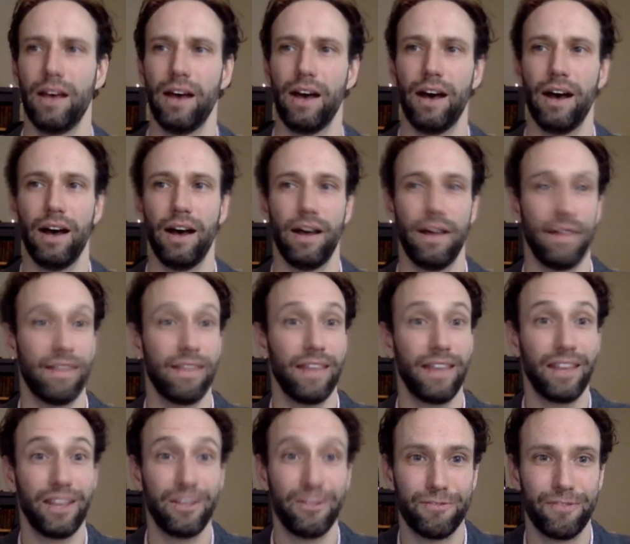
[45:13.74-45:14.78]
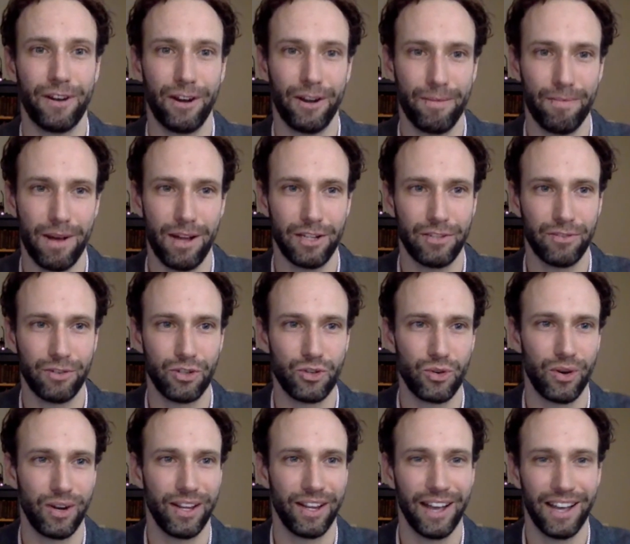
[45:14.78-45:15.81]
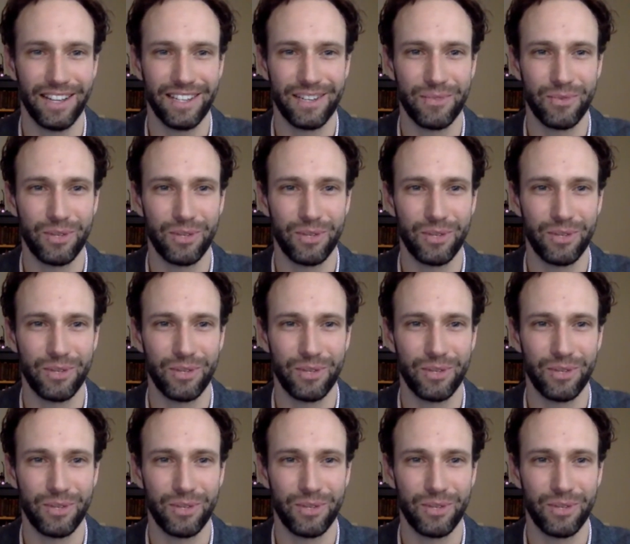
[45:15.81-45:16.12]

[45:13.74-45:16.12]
Thank you very much for joining us,